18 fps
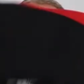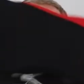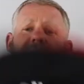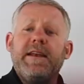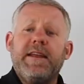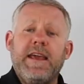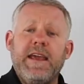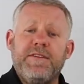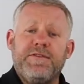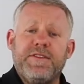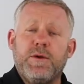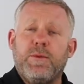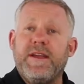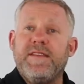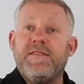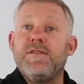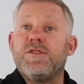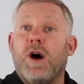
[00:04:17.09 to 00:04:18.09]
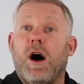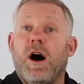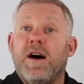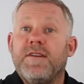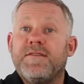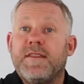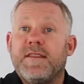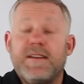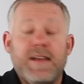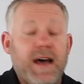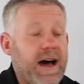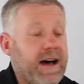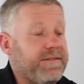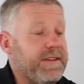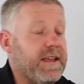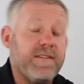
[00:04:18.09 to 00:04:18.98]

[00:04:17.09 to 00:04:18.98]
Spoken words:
And care for the wetsuit after the dive.